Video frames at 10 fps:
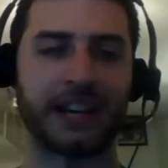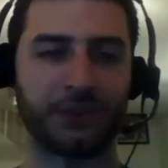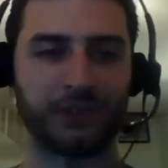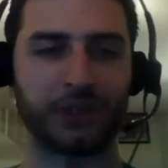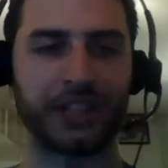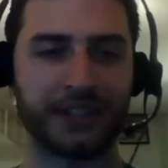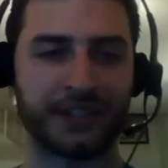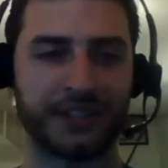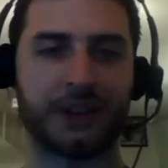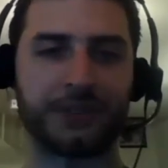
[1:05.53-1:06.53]
But then I sort of
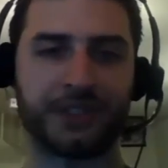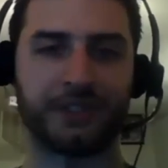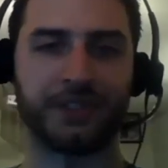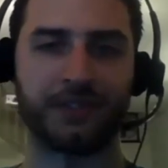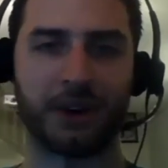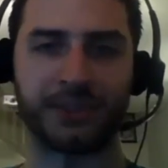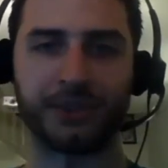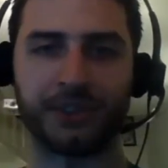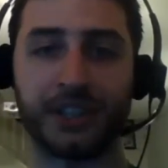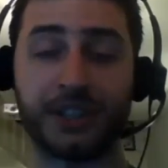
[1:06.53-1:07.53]
learned the ins and outs of the
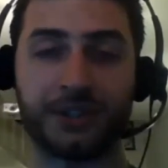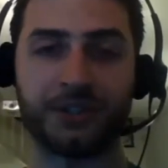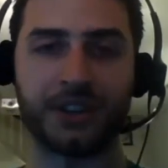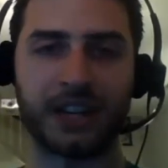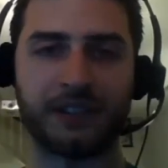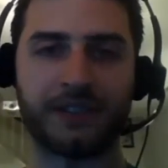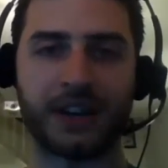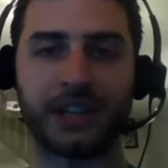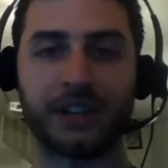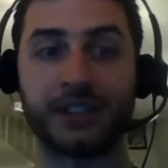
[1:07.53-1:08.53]
pharmaceutical industry, and
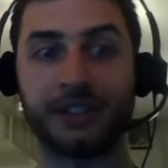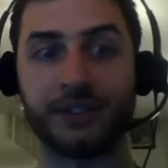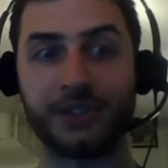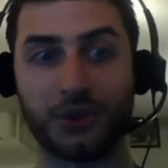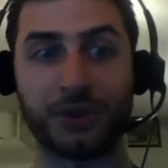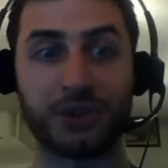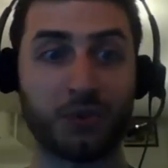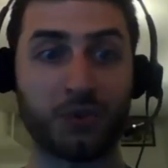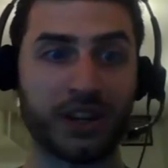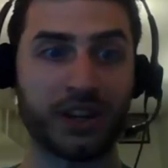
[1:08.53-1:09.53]
I found out that there's so
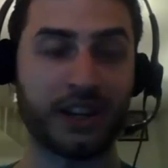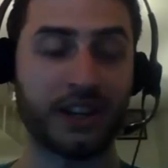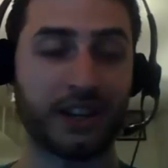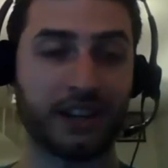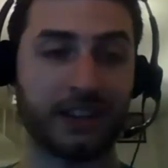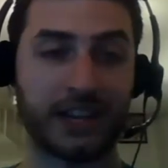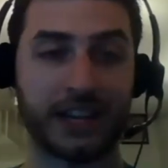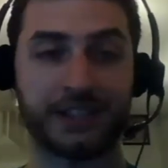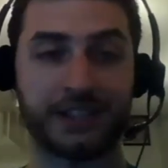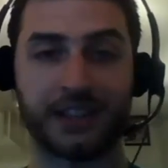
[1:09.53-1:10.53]
much work
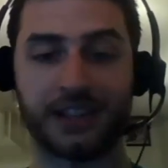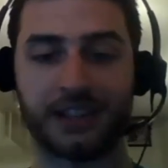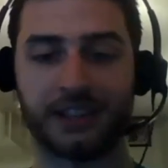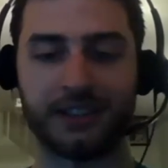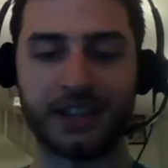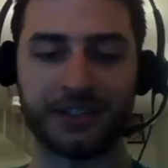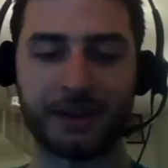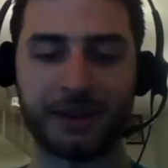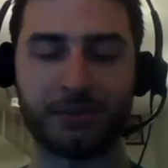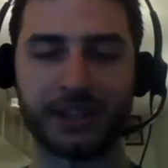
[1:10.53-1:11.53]
that
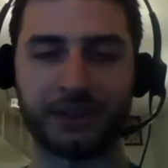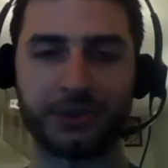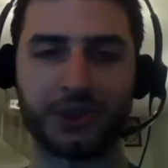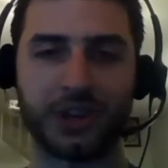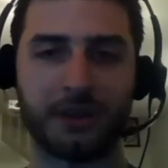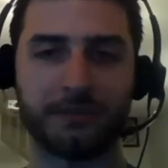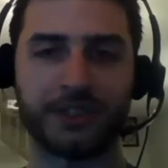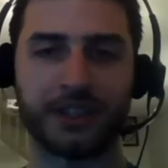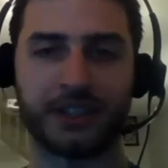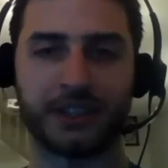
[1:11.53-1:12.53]
they separate those
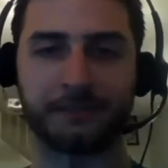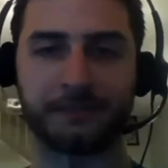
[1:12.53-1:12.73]
jobs